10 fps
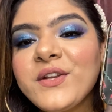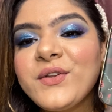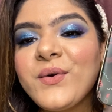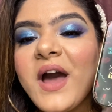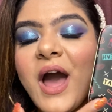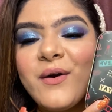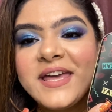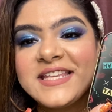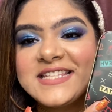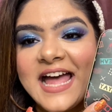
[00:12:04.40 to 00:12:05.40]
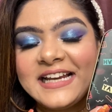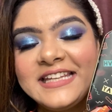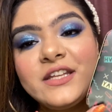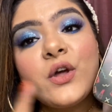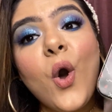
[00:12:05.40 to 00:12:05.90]
to know how
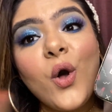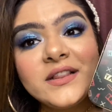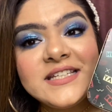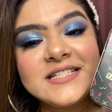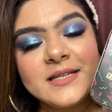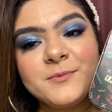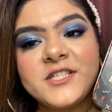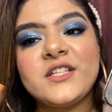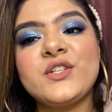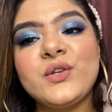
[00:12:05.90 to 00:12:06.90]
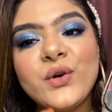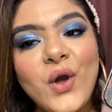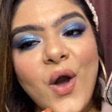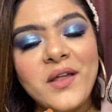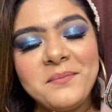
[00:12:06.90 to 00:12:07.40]
exactly all these lipsticks look
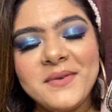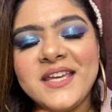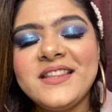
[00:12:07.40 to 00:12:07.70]
on me,